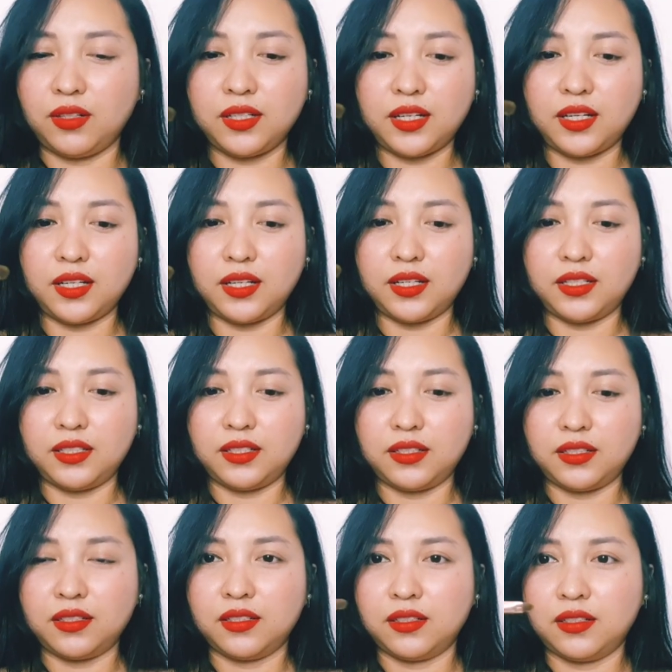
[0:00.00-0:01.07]

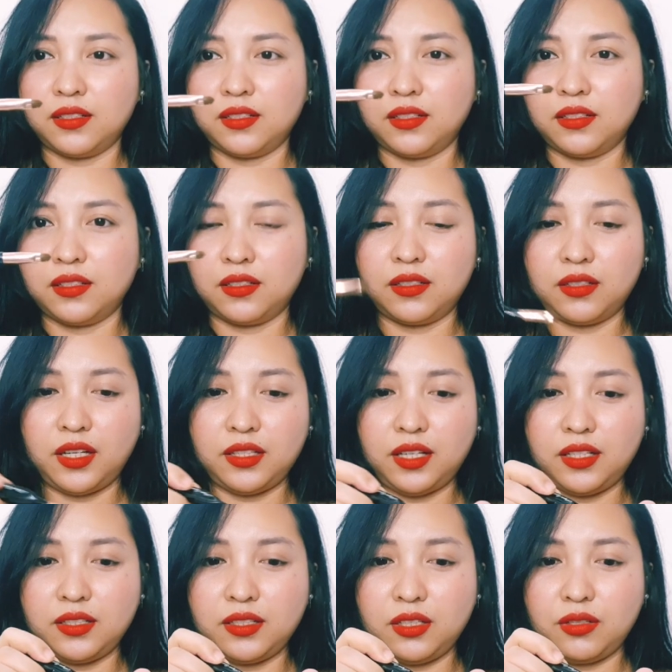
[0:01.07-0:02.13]
And
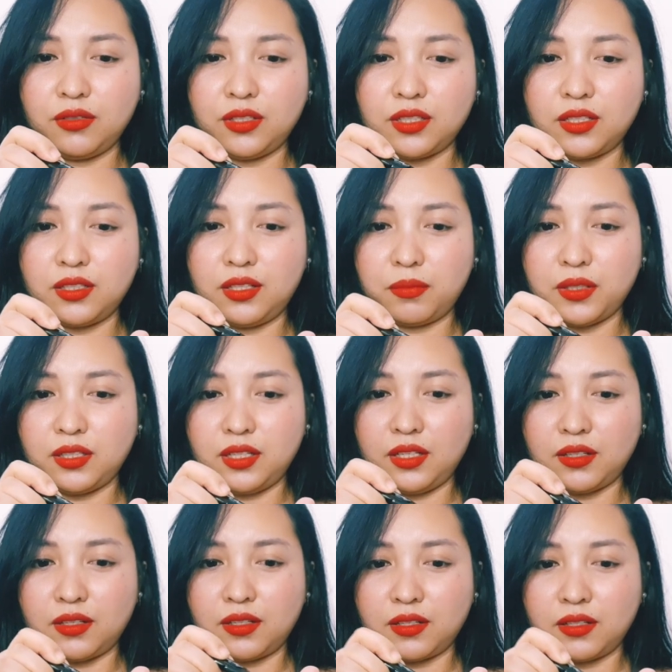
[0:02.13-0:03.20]
then you're just gonna tip it
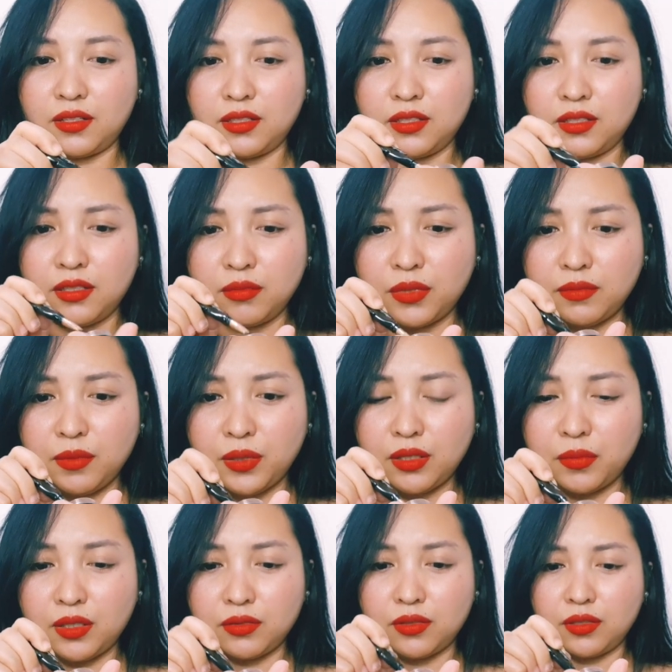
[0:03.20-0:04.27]
here. Parang ito
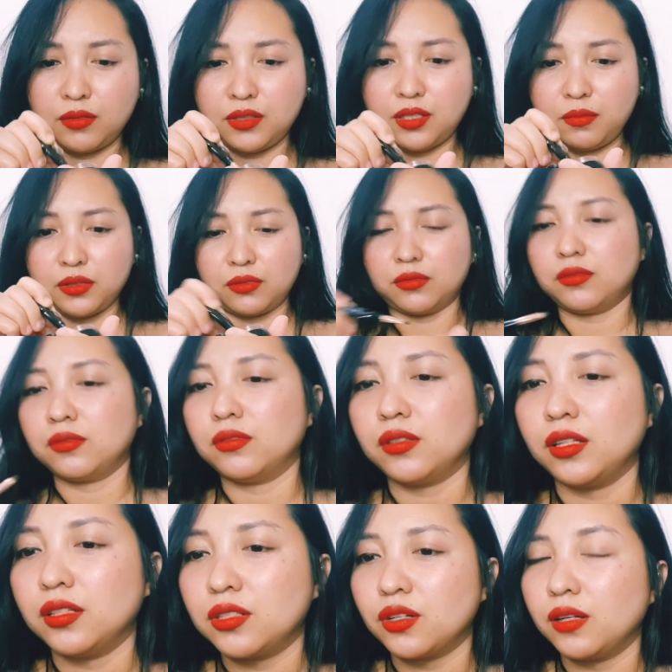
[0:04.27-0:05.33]
powder. Diyan ba ito?
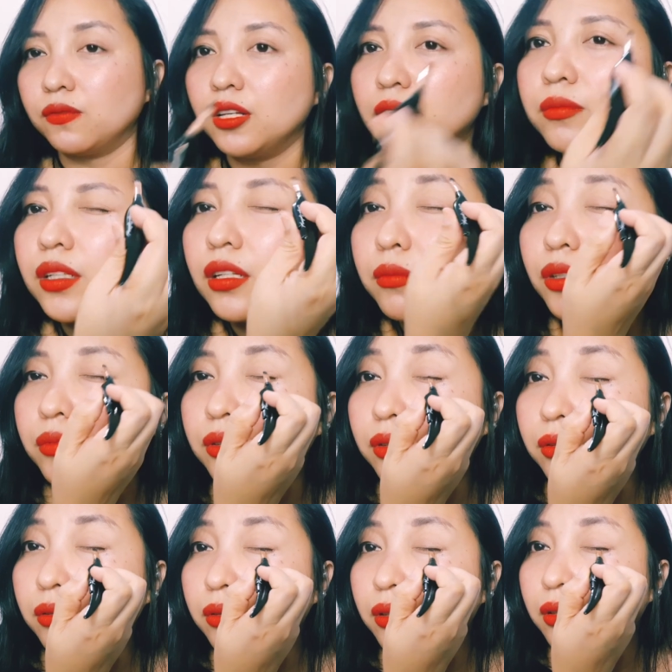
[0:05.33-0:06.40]
Okay, that's right. Pili kong hindi mo
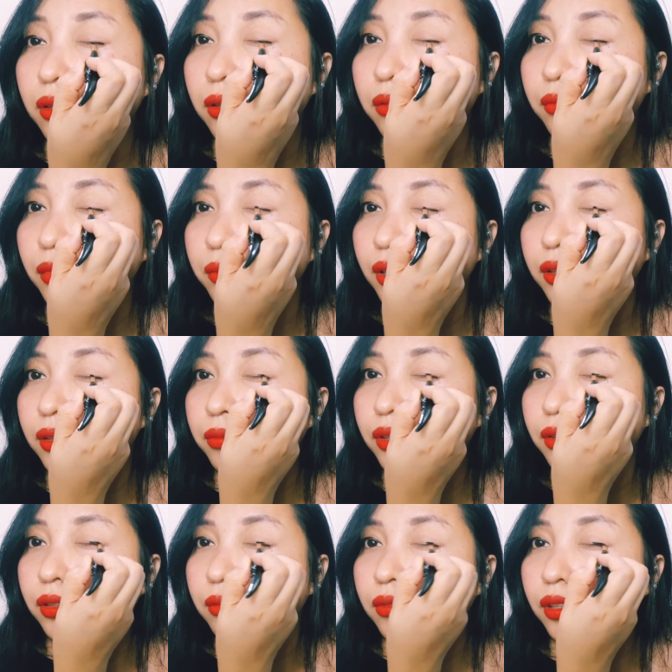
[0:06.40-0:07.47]
ito. May mga
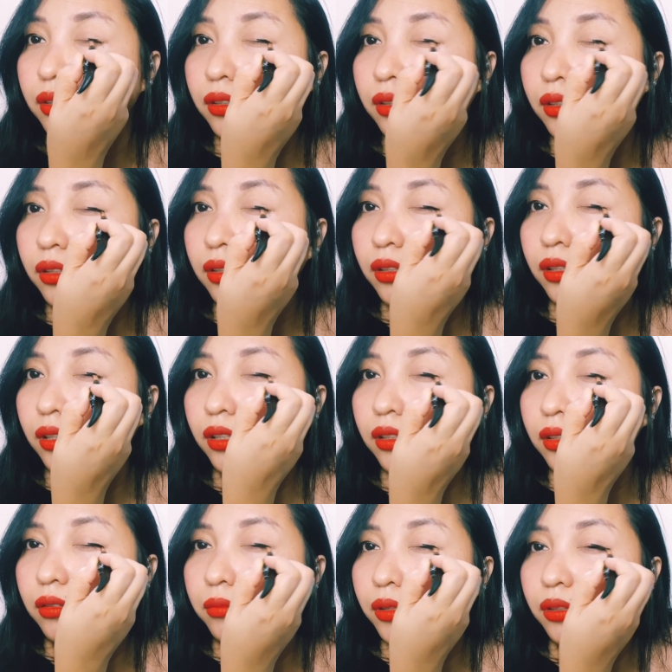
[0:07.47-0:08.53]
debris or something. Ah,
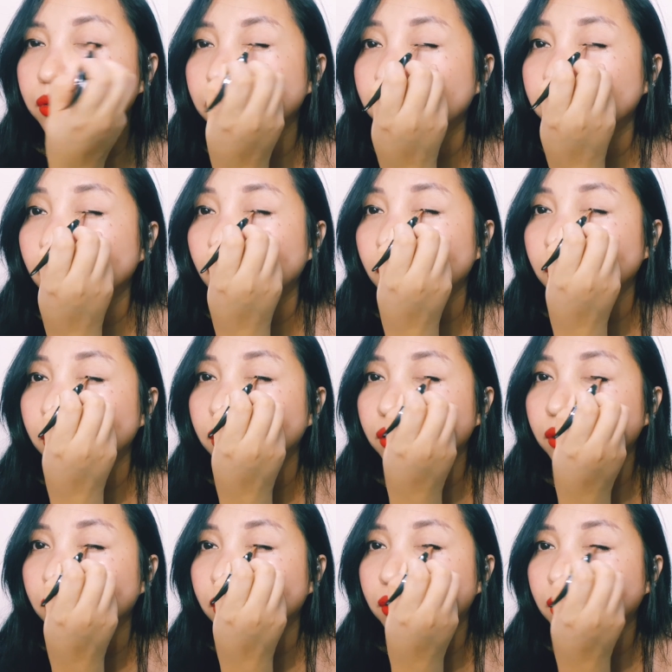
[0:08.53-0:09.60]
pero super
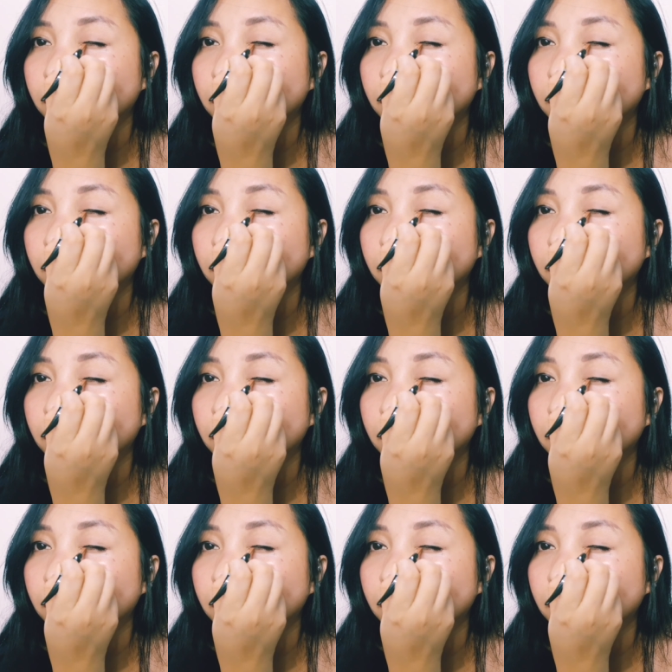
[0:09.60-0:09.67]
cool.